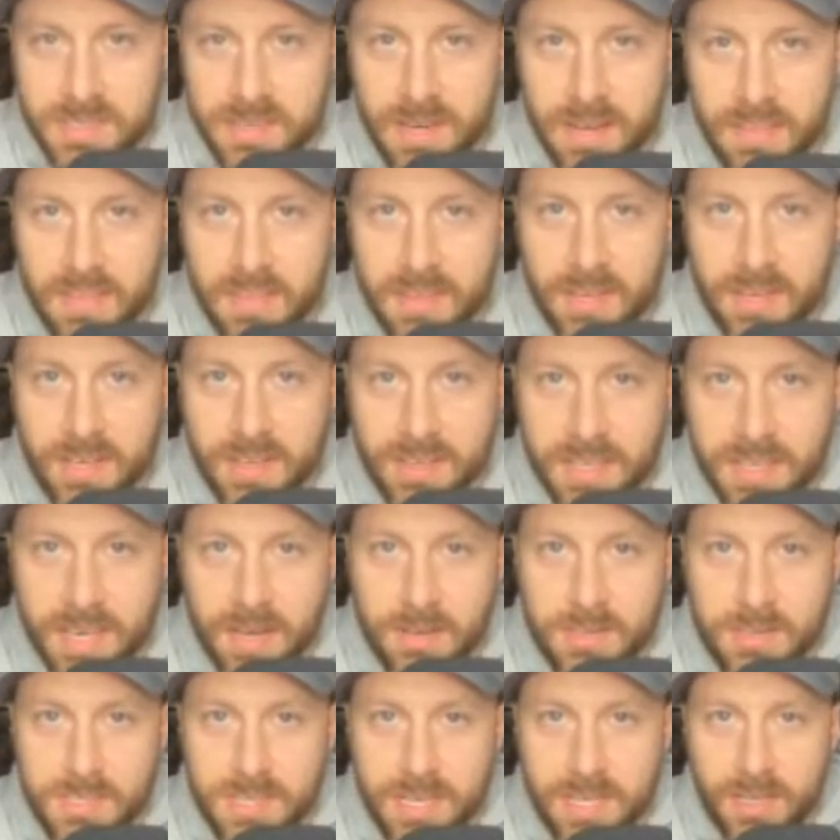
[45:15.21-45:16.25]
I think on the
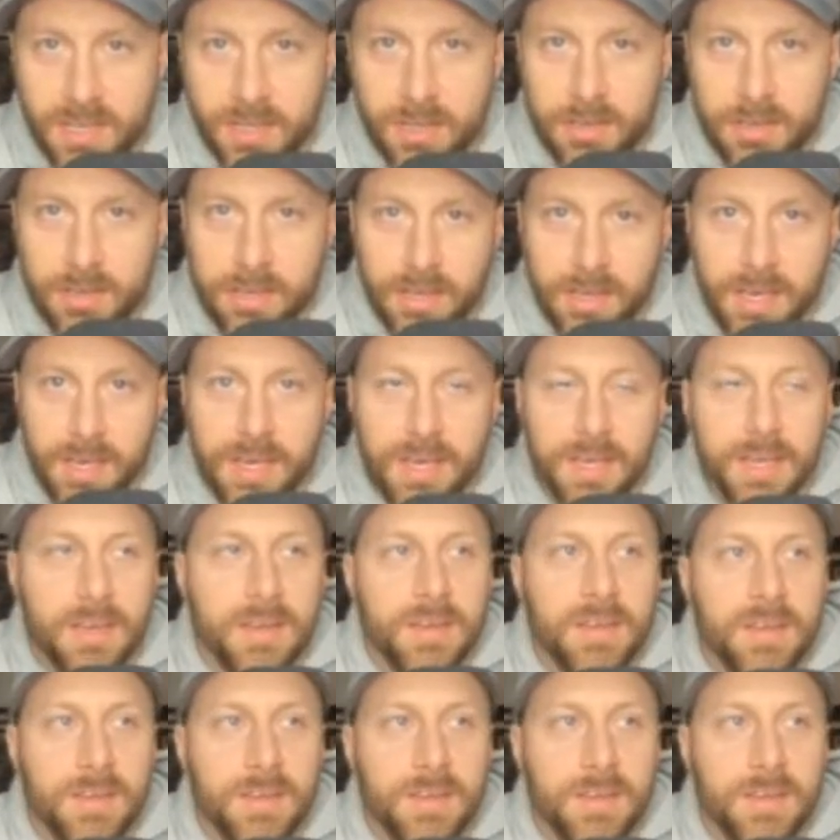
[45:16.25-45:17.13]
outside looking in,